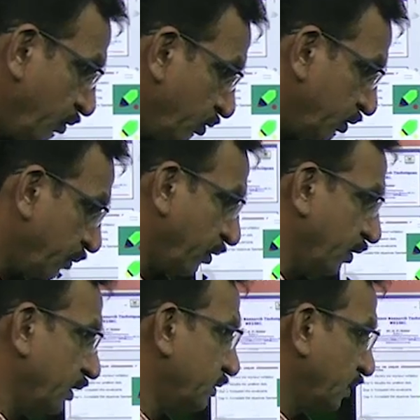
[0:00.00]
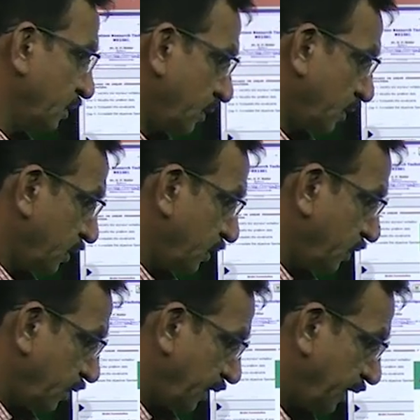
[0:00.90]
both the products
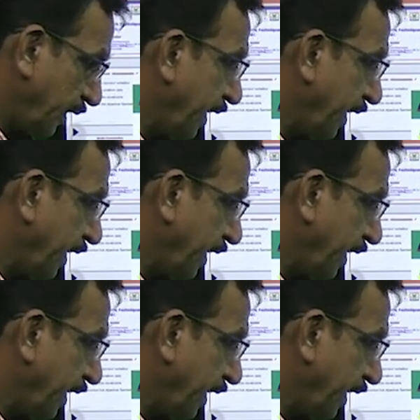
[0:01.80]
A